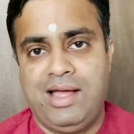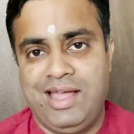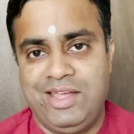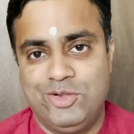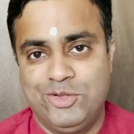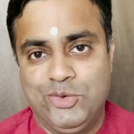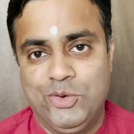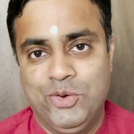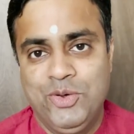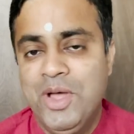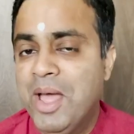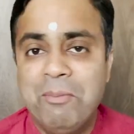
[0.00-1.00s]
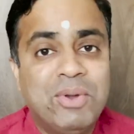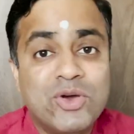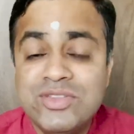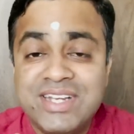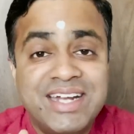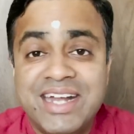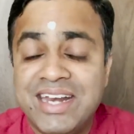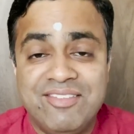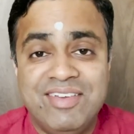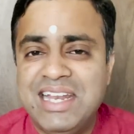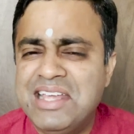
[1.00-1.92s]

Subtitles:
I also don't know because he didn't reveal.